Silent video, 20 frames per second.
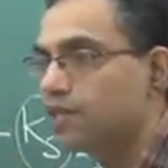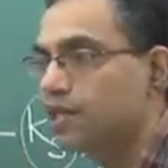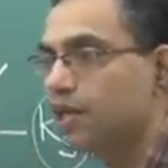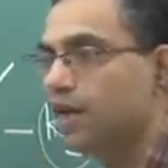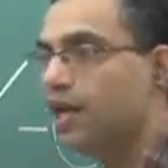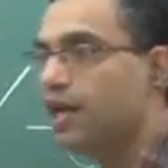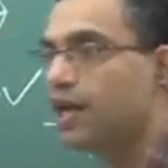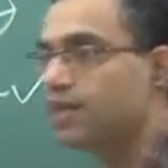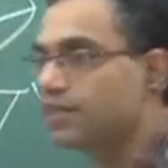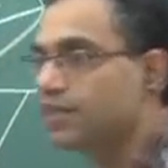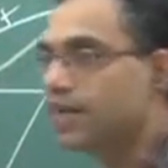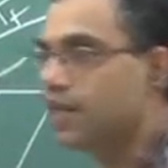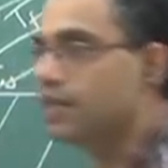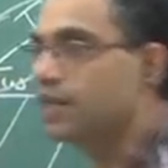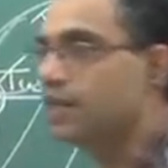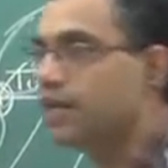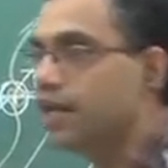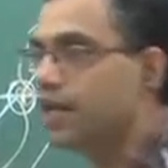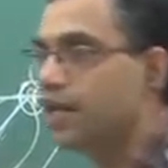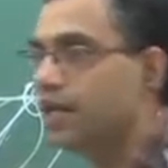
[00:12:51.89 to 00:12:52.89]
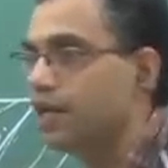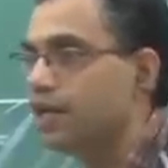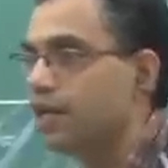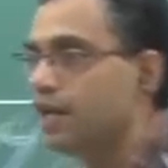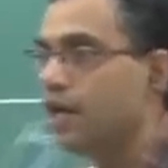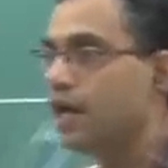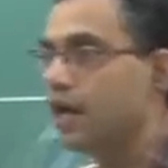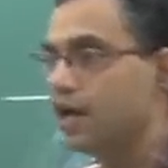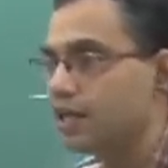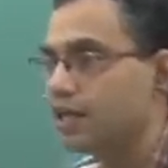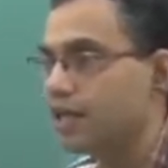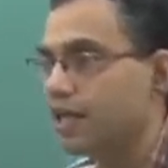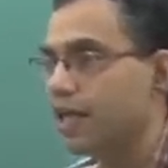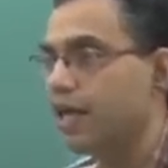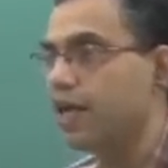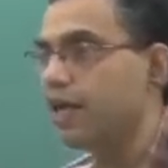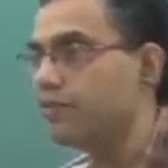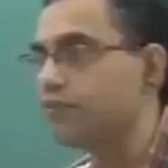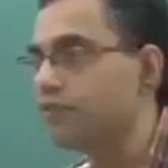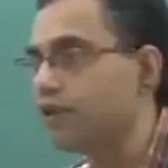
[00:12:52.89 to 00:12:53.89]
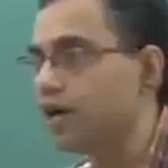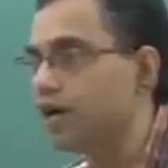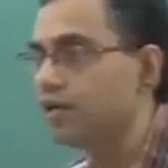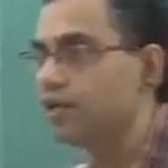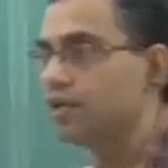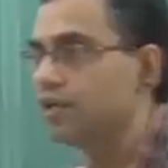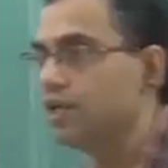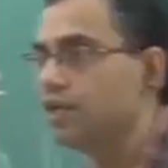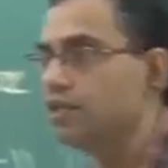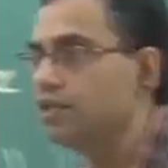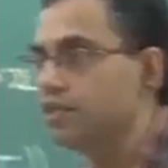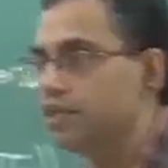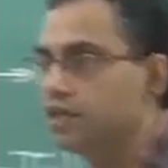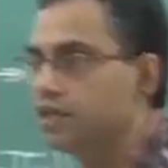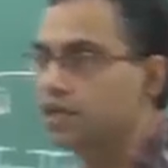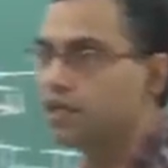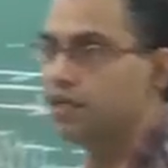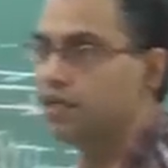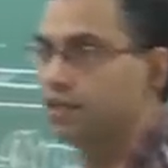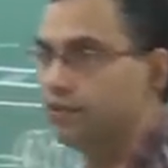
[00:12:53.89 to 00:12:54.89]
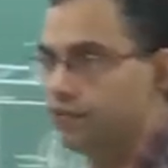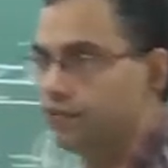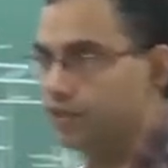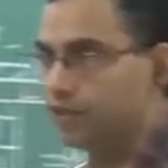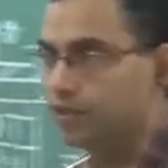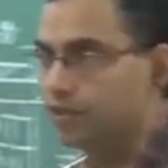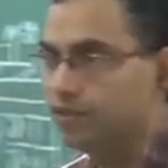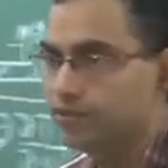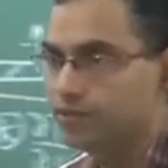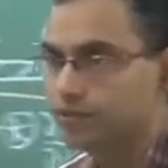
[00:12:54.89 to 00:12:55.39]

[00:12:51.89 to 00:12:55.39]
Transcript: Ks and Kf are in general different.